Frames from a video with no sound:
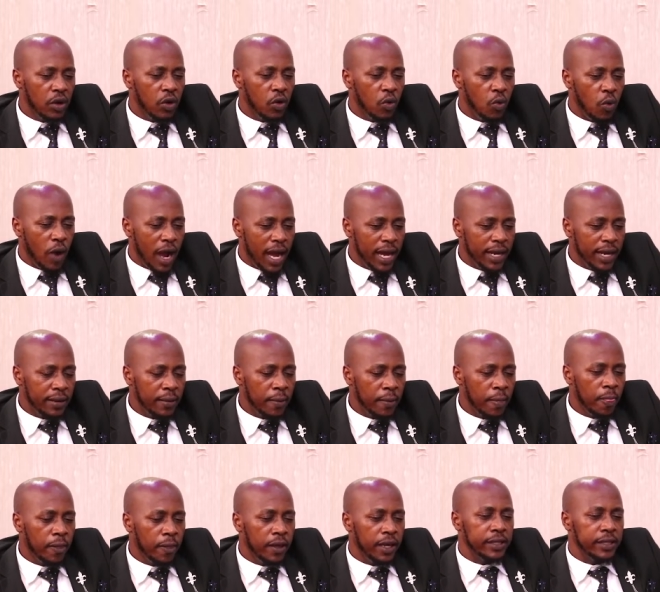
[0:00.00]
One
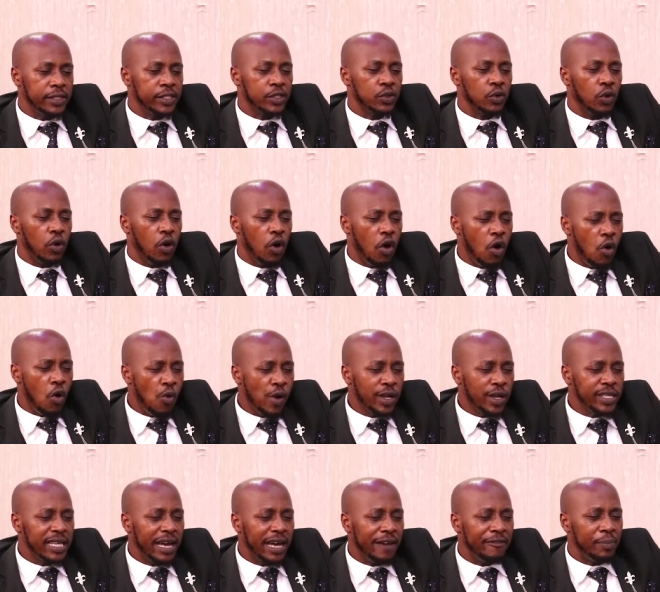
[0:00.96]
is to
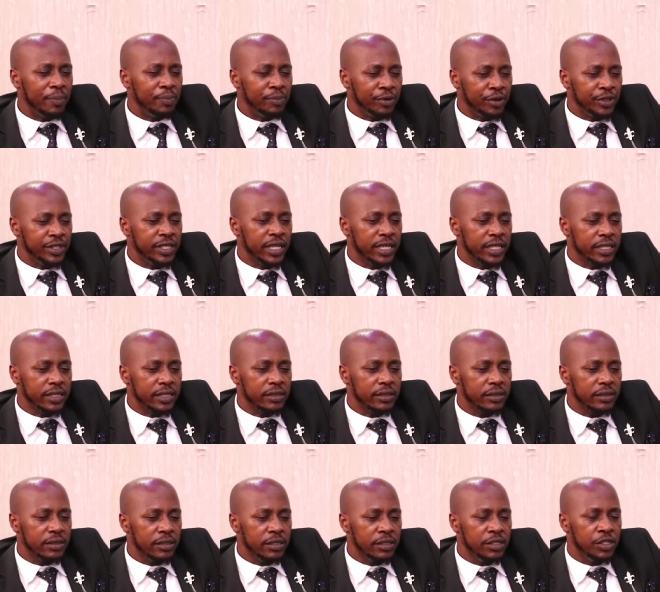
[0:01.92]
always have a project
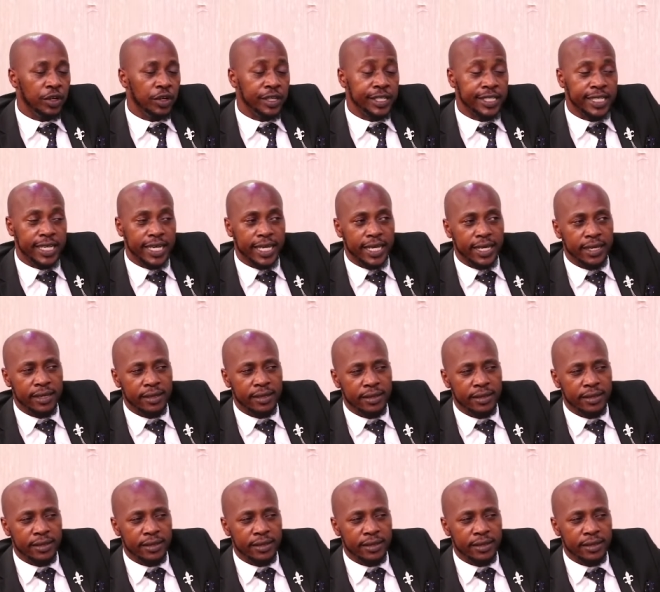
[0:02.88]
jointly.